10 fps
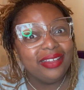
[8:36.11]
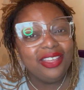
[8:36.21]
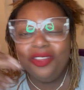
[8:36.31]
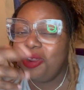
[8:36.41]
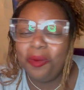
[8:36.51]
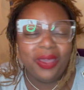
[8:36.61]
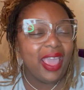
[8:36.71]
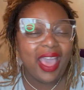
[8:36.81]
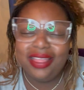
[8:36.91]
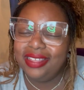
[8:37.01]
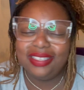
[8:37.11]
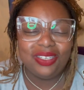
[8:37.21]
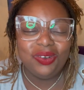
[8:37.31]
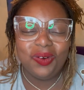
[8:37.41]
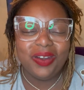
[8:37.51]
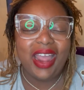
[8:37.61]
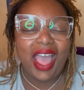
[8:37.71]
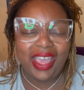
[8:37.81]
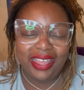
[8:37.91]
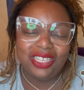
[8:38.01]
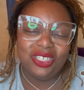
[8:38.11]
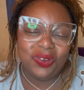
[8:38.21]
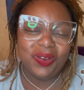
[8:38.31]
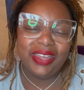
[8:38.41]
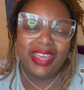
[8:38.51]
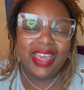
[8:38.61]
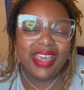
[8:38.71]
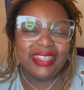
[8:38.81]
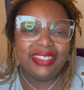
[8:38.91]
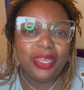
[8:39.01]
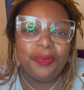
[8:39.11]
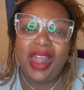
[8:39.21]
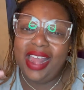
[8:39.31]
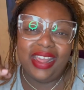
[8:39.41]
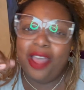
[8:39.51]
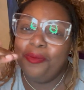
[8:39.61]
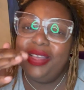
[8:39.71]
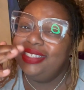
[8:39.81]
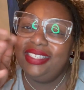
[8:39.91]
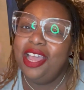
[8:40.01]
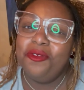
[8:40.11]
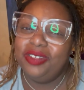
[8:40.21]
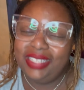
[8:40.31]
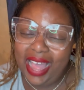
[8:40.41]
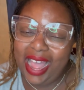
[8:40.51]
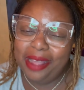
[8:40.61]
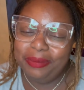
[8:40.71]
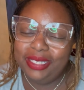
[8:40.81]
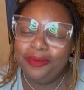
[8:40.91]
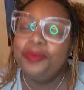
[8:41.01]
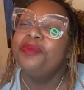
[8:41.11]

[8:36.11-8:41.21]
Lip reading: You know, we had this story. I enjoy zip lining. I've been several times,